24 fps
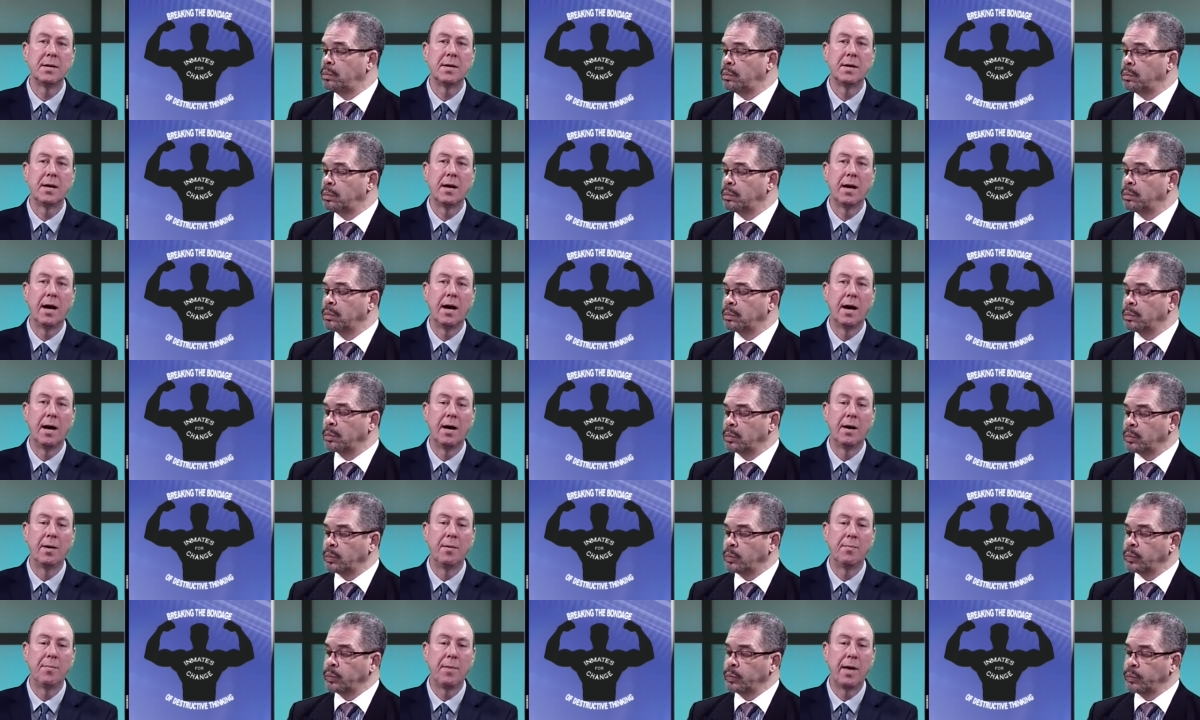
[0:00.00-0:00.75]

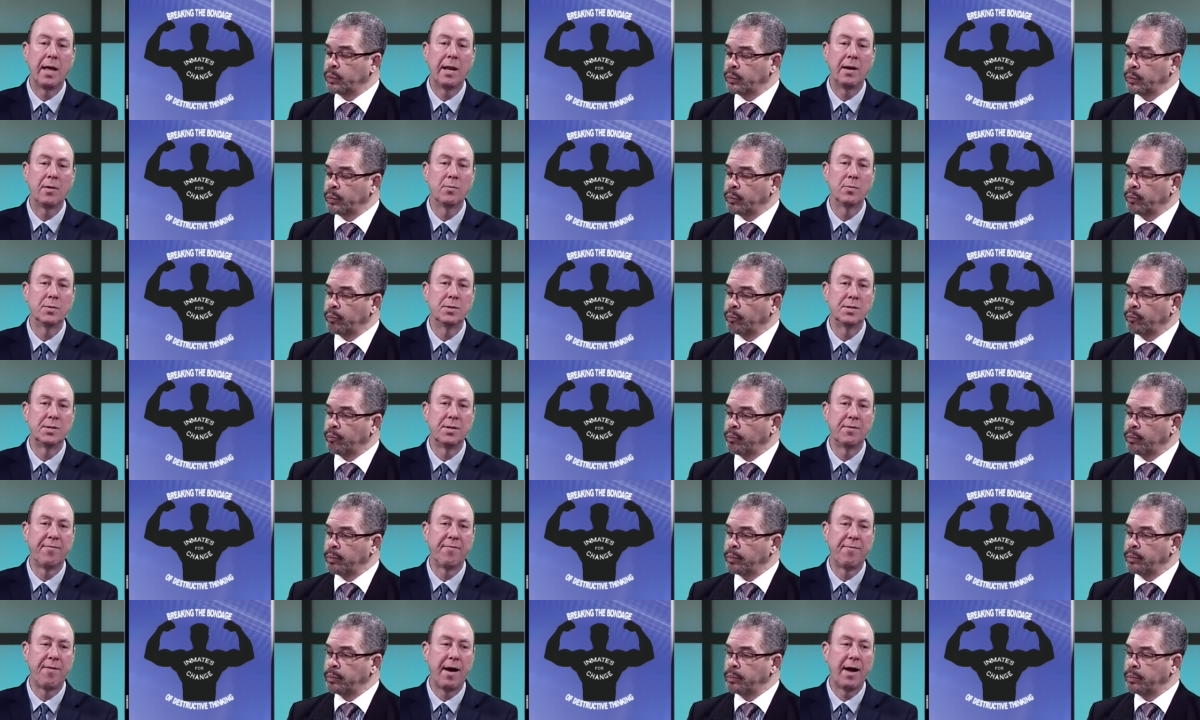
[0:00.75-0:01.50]
Speaker 1: um, and it was the
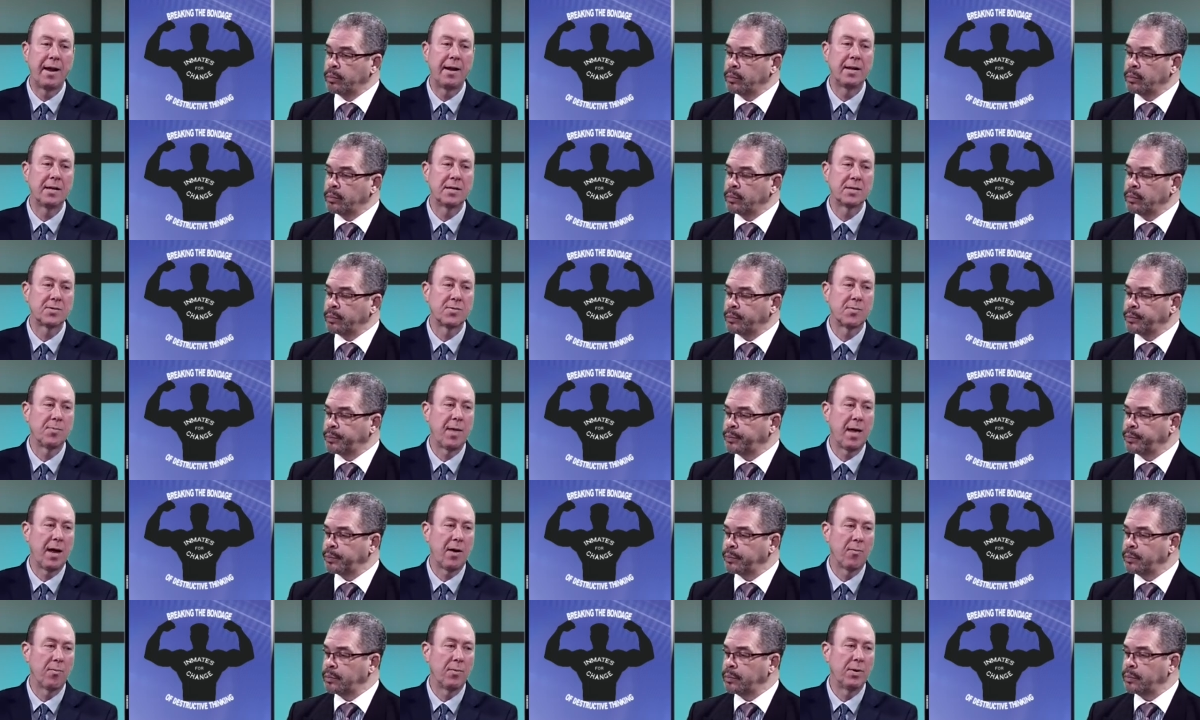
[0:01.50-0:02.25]
findings from
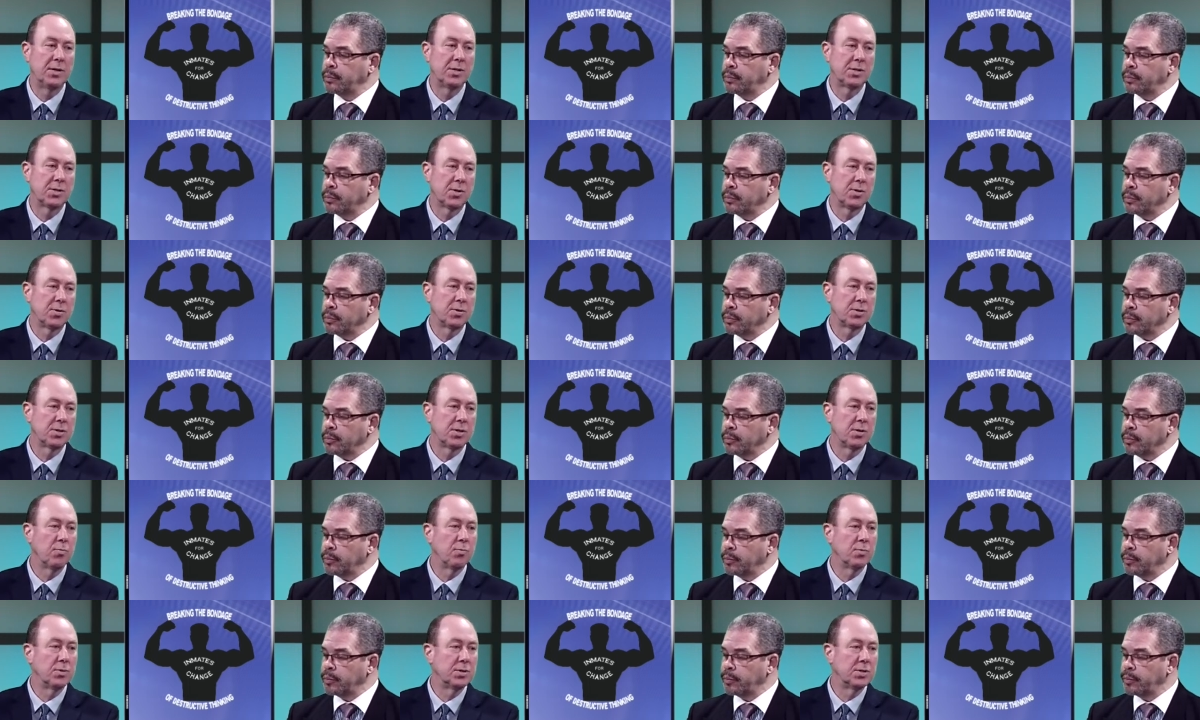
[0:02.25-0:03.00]
that research
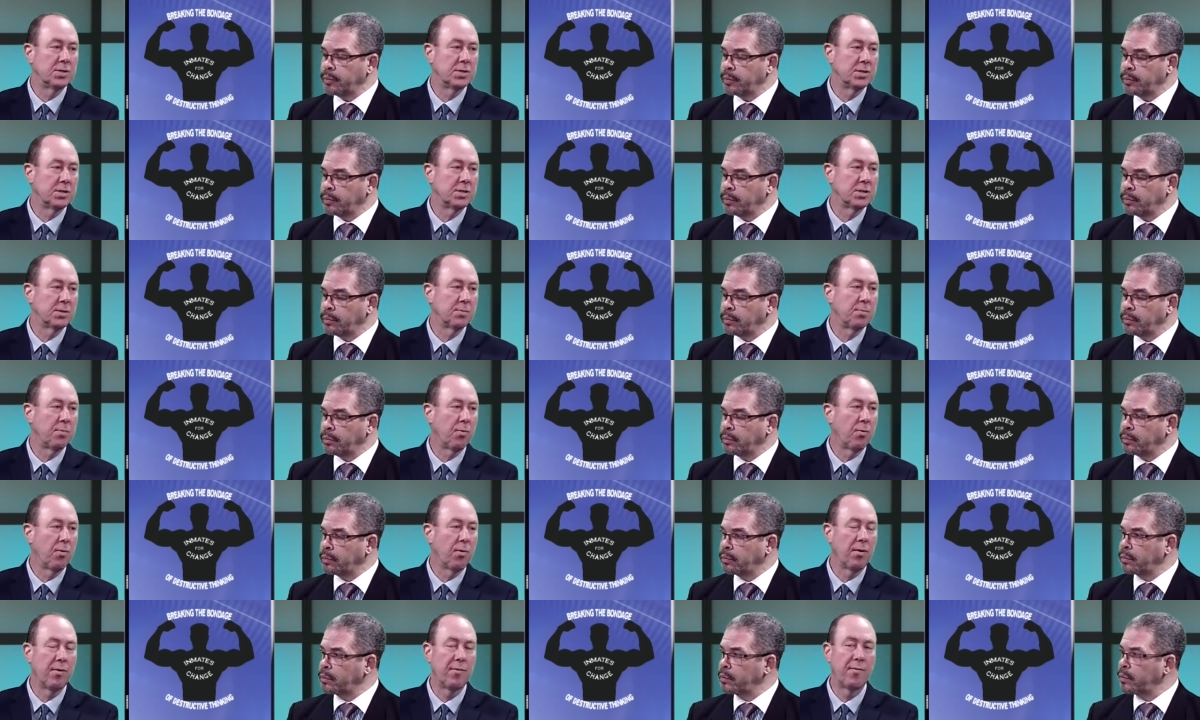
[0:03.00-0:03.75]
that was the
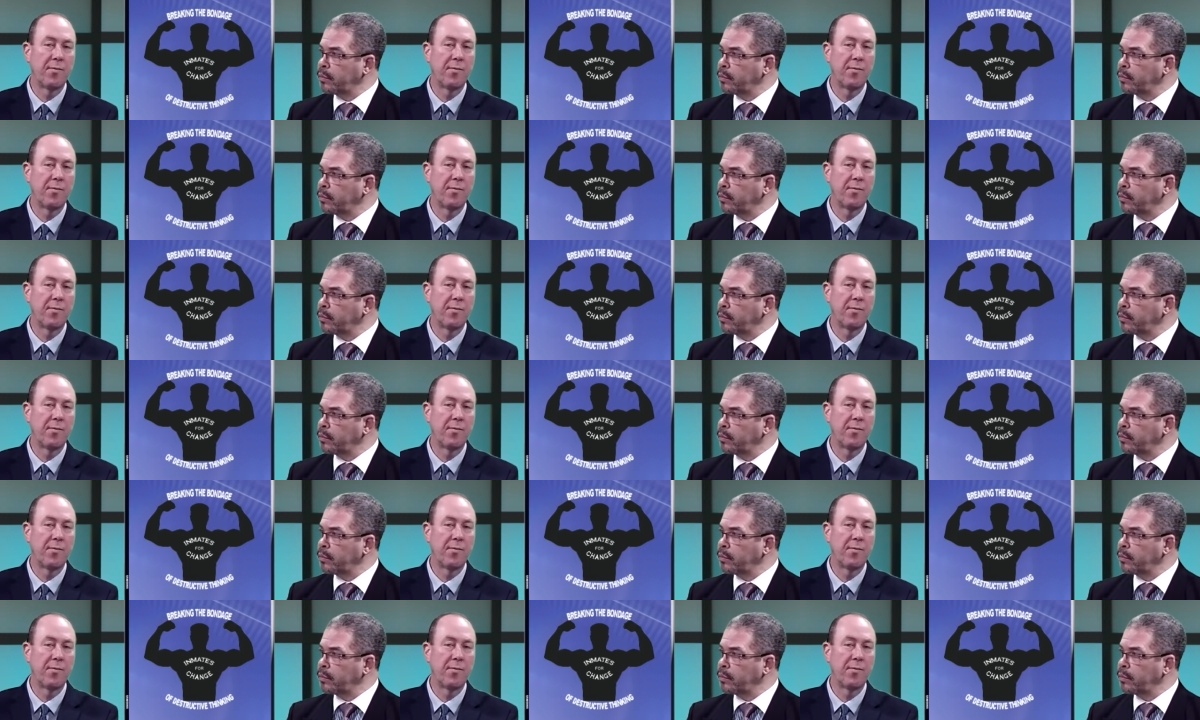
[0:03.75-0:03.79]
support